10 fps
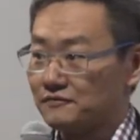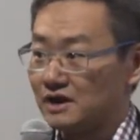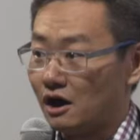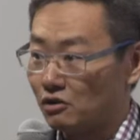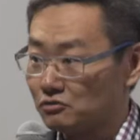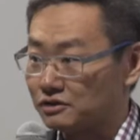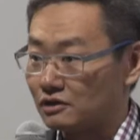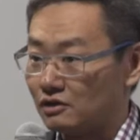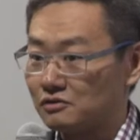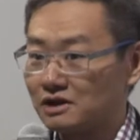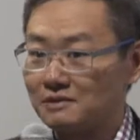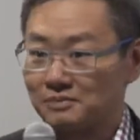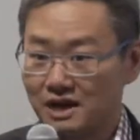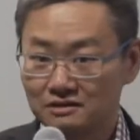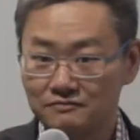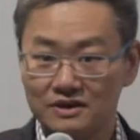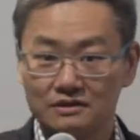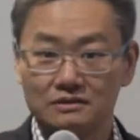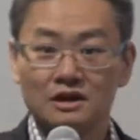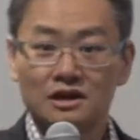we also comply
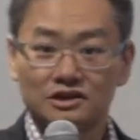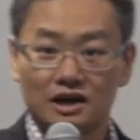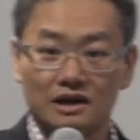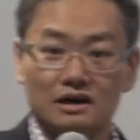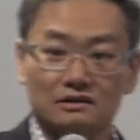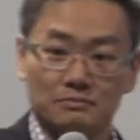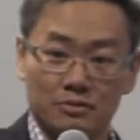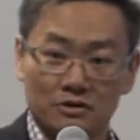with China's